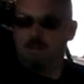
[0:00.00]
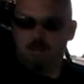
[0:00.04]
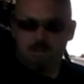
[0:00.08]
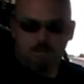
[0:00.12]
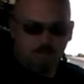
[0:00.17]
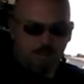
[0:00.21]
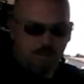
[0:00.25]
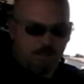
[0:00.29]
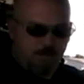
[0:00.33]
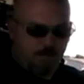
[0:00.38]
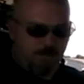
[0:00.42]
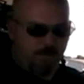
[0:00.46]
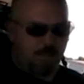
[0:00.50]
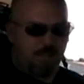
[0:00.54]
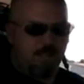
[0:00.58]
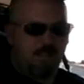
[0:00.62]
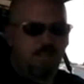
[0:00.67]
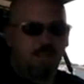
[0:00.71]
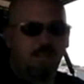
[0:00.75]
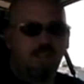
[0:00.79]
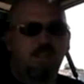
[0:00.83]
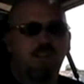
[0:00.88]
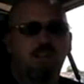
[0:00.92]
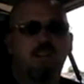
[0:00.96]
Well, when I
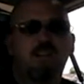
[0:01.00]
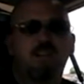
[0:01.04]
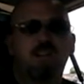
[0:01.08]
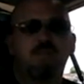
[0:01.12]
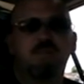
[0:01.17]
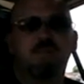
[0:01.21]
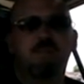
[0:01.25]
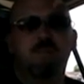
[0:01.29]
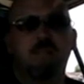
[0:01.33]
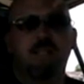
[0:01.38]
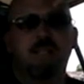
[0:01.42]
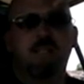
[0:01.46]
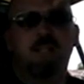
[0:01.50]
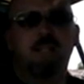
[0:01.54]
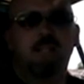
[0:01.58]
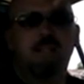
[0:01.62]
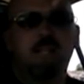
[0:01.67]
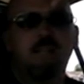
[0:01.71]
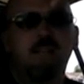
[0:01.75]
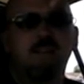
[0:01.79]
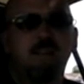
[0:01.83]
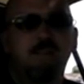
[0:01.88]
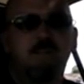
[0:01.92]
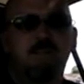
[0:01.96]
took it off, I mean,
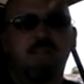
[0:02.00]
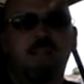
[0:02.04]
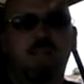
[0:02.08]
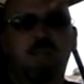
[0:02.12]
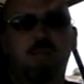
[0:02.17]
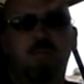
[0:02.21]
that thing was like a